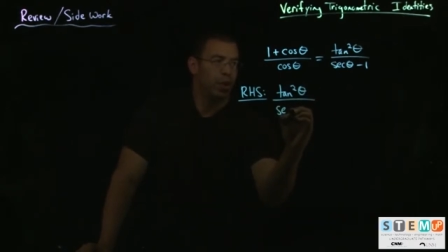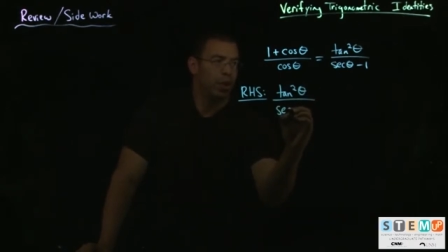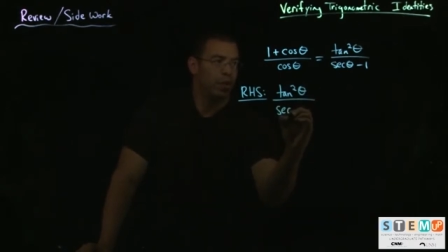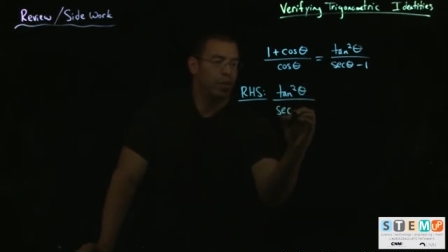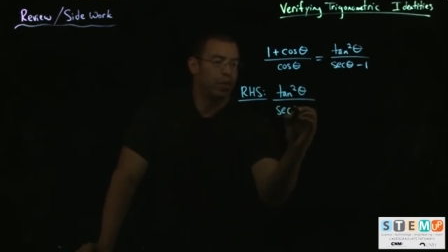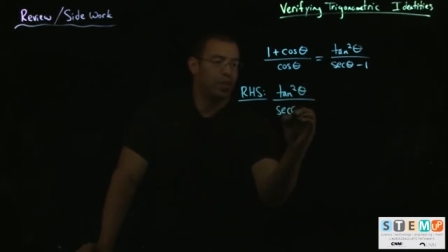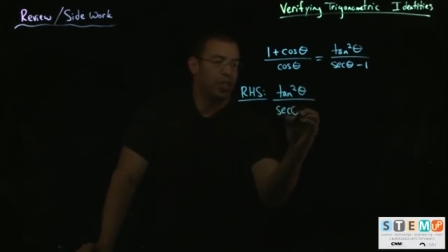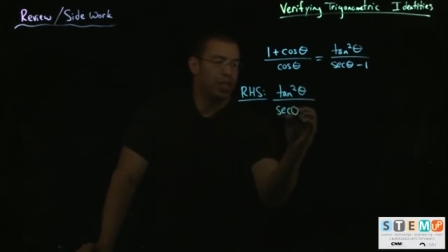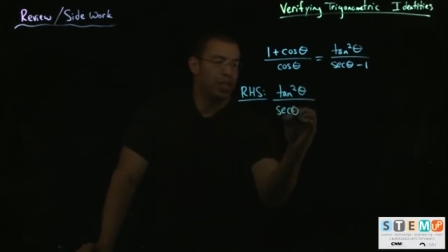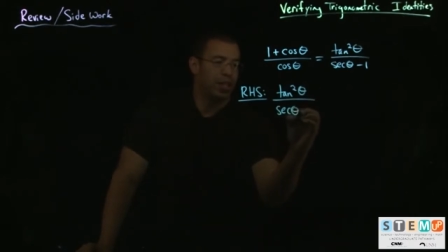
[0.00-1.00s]
over
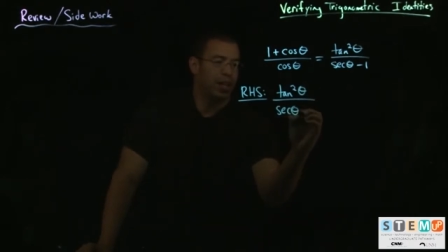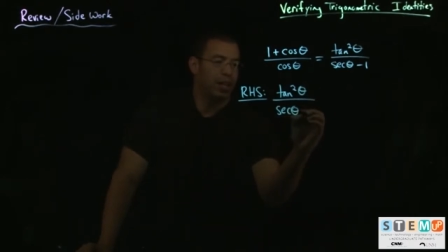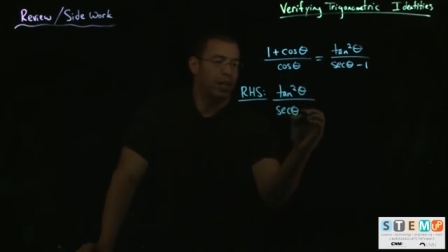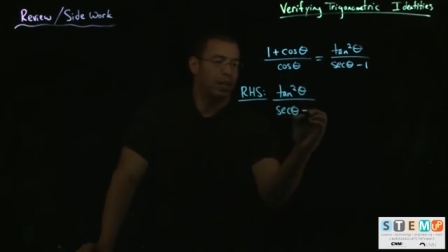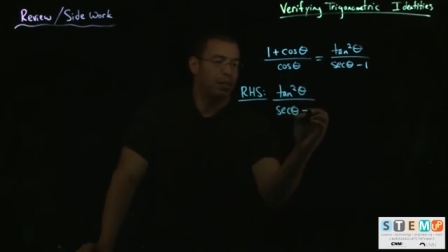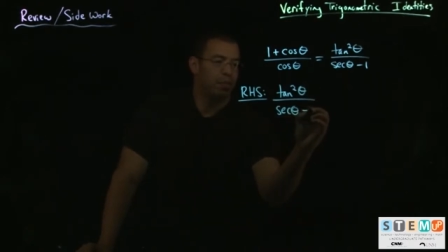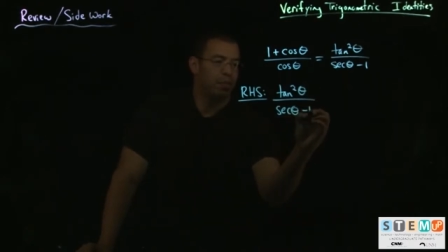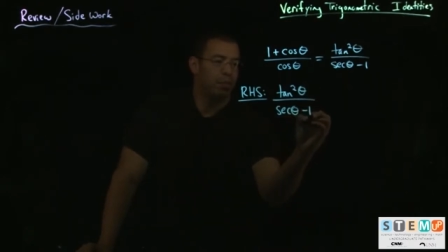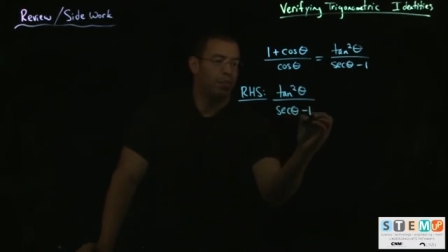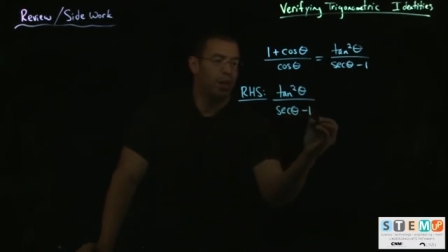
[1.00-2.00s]
secant theta
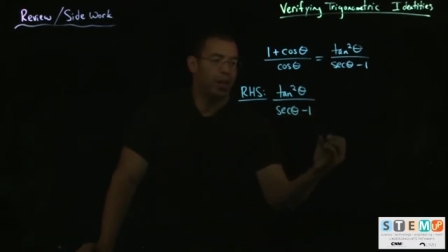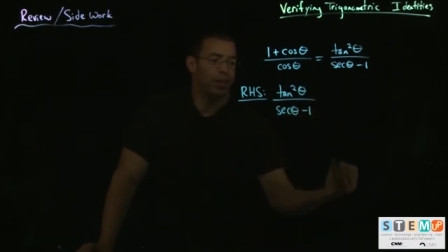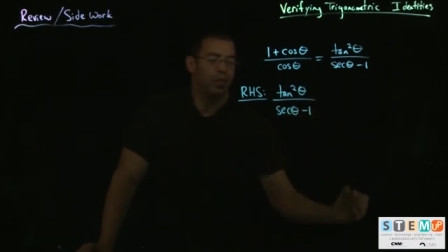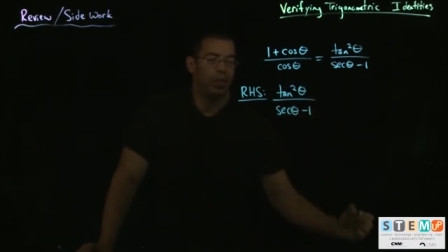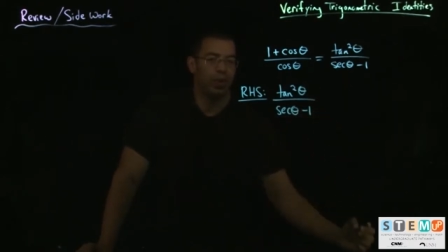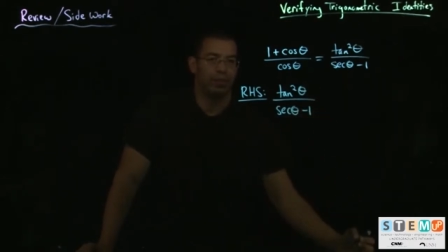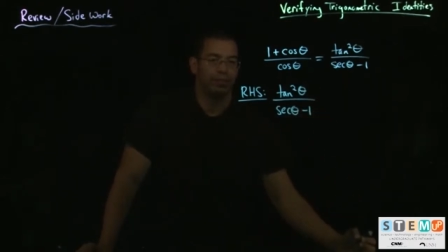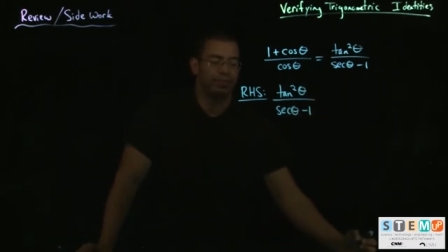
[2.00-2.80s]
minus 1.